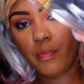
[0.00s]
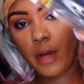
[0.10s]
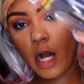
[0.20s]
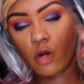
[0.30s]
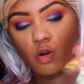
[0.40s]

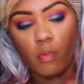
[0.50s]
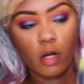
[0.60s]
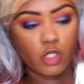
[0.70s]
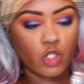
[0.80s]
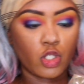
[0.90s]
powder
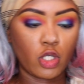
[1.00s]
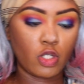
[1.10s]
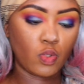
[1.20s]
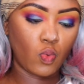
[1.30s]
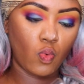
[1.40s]
brush
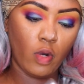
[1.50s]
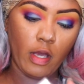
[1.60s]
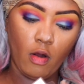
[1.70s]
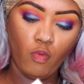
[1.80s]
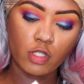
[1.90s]
as
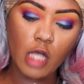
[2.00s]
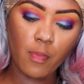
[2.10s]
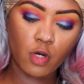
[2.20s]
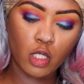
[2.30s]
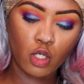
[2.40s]
well, which
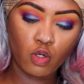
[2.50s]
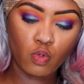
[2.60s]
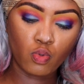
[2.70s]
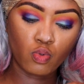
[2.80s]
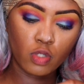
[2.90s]
I'm going to
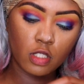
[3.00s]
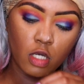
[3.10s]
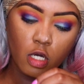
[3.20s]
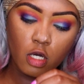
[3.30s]
use